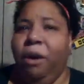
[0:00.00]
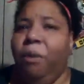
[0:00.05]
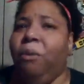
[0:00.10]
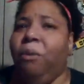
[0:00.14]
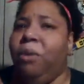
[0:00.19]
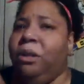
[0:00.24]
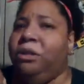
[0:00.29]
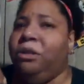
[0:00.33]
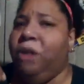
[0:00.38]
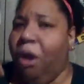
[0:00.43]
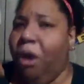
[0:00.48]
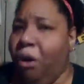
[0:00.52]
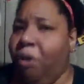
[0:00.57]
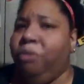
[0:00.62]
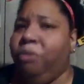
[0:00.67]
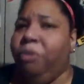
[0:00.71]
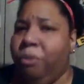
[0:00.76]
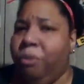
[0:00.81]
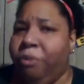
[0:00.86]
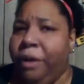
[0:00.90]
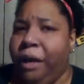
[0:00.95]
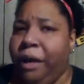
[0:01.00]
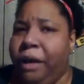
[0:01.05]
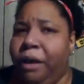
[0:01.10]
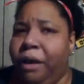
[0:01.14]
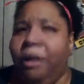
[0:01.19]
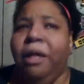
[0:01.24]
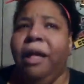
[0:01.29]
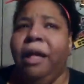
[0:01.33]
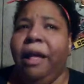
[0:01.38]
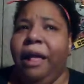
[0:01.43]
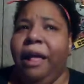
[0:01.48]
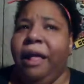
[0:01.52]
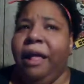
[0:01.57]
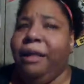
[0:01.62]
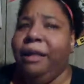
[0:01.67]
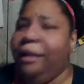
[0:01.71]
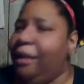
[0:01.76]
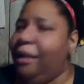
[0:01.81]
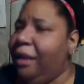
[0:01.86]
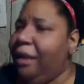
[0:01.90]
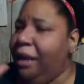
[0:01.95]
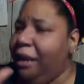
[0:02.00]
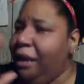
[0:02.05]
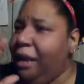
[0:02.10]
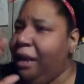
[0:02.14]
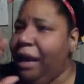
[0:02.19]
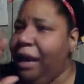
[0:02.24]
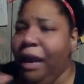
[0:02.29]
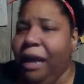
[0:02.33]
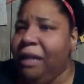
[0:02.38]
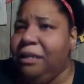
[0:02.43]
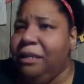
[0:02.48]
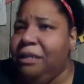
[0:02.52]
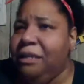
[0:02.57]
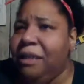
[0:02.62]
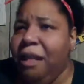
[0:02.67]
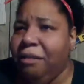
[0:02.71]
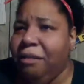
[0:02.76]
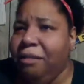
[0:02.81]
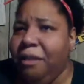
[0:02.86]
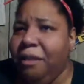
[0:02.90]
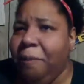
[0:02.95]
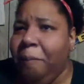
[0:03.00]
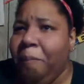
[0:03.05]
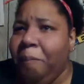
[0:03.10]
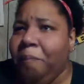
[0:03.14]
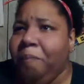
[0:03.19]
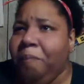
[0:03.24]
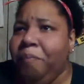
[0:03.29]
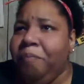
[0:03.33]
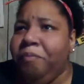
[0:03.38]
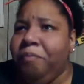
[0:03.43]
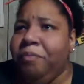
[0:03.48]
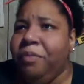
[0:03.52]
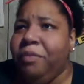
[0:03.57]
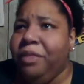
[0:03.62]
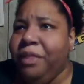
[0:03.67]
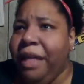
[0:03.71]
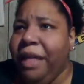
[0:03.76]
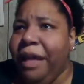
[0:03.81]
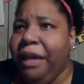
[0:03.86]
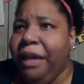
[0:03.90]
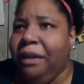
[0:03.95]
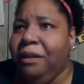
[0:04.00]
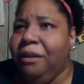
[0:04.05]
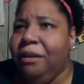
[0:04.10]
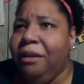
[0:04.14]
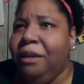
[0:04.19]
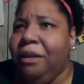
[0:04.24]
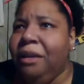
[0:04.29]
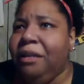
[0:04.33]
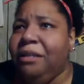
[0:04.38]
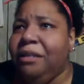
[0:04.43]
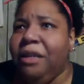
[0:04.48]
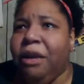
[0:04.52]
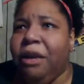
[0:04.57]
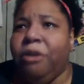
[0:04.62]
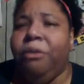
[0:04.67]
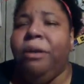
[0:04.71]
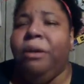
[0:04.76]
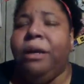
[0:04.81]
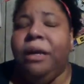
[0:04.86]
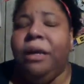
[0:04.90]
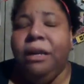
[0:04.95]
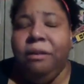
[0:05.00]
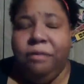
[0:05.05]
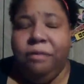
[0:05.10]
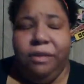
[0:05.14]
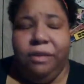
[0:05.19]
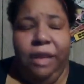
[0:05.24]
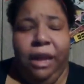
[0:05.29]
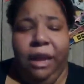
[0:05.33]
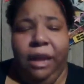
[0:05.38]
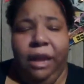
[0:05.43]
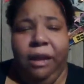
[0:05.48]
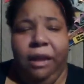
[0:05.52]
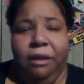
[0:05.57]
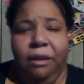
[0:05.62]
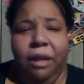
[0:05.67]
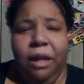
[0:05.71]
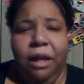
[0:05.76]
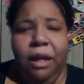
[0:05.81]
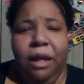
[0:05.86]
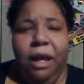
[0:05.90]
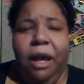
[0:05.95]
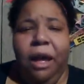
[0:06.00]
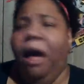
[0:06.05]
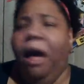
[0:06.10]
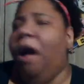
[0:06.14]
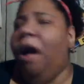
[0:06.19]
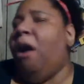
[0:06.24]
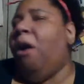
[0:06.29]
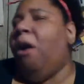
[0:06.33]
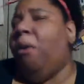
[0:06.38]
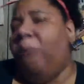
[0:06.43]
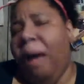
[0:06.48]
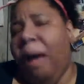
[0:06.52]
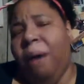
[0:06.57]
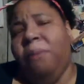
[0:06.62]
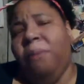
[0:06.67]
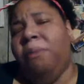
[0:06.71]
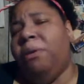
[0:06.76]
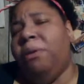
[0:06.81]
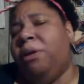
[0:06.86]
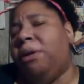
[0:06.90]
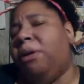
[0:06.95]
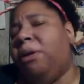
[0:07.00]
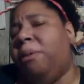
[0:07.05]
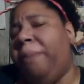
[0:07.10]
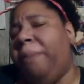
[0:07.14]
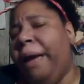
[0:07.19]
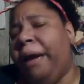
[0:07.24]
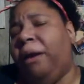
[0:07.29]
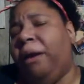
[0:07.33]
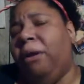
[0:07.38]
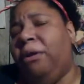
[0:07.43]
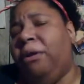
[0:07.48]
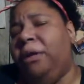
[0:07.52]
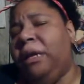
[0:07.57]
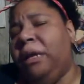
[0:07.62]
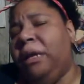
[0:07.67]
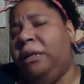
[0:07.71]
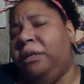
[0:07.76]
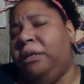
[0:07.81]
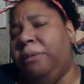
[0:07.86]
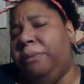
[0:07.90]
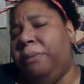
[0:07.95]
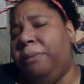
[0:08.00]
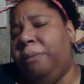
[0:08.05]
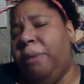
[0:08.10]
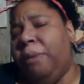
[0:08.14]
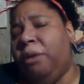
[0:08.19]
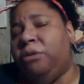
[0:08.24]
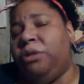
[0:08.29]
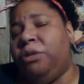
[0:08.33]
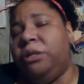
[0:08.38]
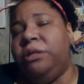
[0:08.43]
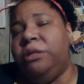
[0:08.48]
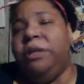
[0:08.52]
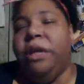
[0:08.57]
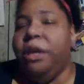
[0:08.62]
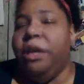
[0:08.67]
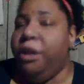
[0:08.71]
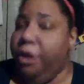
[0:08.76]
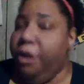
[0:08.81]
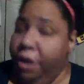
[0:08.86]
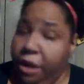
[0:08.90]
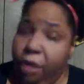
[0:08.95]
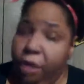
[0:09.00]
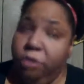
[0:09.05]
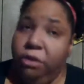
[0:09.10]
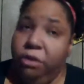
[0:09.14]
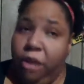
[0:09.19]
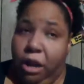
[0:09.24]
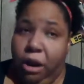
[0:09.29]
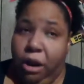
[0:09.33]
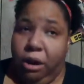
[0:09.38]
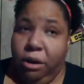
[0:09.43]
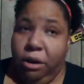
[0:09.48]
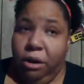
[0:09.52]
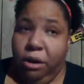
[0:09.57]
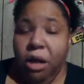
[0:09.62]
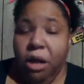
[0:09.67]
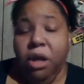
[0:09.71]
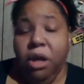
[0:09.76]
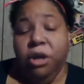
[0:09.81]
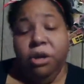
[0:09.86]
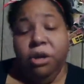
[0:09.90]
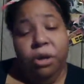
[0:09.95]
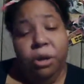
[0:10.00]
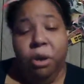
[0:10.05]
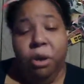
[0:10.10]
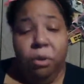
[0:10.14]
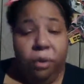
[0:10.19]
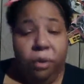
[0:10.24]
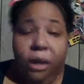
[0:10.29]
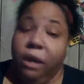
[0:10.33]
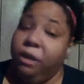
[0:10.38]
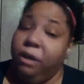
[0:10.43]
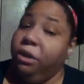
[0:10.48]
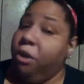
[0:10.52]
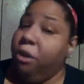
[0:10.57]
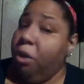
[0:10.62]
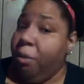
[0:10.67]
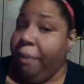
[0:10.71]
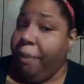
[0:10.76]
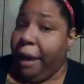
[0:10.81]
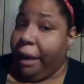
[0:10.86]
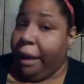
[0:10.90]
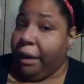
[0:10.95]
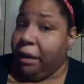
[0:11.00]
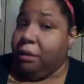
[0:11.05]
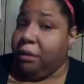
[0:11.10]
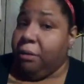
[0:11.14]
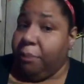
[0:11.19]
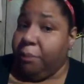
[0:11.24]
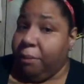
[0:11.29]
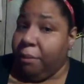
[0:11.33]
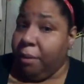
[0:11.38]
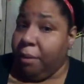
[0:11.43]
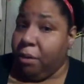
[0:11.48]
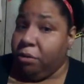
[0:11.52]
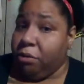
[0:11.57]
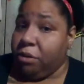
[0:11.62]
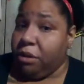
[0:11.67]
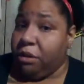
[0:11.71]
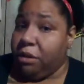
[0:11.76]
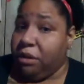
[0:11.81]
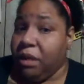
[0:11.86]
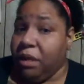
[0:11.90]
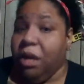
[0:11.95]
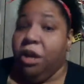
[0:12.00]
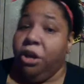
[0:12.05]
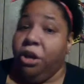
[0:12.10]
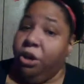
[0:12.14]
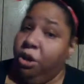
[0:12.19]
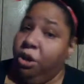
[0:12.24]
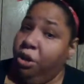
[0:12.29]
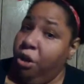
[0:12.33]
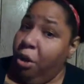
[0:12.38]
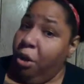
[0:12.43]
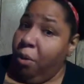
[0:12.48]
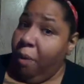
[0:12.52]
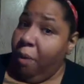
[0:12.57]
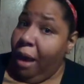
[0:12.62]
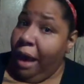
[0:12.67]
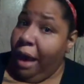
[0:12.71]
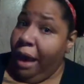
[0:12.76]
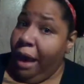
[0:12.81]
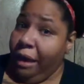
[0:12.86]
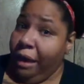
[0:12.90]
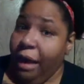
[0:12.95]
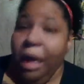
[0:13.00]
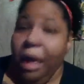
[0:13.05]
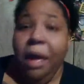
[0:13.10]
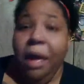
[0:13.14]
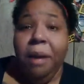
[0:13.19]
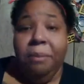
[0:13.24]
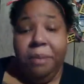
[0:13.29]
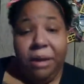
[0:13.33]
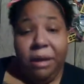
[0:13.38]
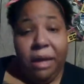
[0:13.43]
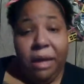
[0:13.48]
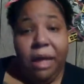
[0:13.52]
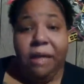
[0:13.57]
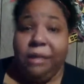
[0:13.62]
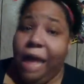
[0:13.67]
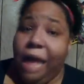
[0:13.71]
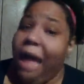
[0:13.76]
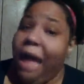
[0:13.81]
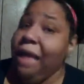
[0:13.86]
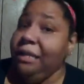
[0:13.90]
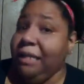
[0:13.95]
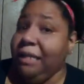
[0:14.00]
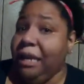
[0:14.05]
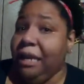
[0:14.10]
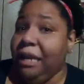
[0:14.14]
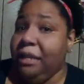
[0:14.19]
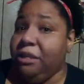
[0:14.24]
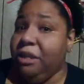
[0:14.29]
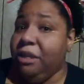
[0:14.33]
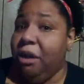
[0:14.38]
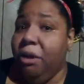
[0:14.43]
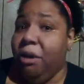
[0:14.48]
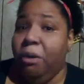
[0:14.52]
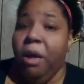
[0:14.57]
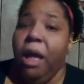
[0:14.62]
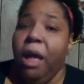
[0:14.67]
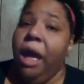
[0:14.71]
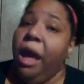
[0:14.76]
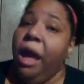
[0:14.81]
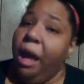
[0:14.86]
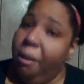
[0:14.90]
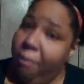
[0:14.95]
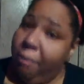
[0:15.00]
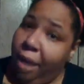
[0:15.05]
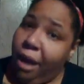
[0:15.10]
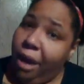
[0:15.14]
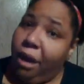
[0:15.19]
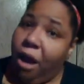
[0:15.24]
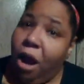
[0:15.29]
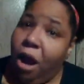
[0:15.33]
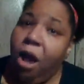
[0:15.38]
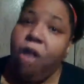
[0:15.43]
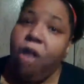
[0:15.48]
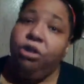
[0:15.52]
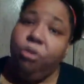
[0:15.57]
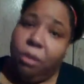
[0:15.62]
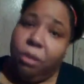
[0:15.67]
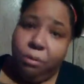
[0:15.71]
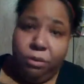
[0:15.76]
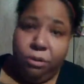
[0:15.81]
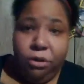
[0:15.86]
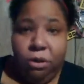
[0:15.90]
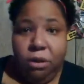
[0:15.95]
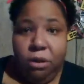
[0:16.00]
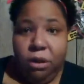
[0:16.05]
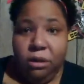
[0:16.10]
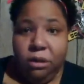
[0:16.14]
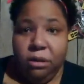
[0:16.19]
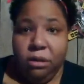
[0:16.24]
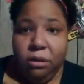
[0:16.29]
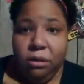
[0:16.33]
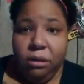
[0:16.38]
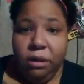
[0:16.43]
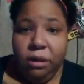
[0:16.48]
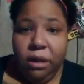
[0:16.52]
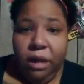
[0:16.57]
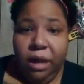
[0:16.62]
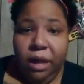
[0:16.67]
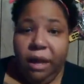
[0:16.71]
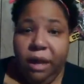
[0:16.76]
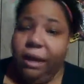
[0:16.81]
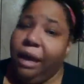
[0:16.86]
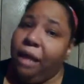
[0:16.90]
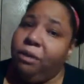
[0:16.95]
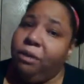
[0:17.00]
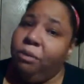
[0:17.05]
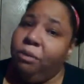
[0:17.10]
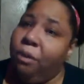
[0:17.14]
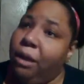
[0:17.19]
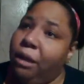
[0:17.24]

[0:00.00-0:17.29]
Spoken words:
was on the real, it's nothing that Seungri could have said Oh, I want to go back on into promotions. No, sir. You don't get to go back into promotions. You know why? Because I said so. And my card trumps yours. Guess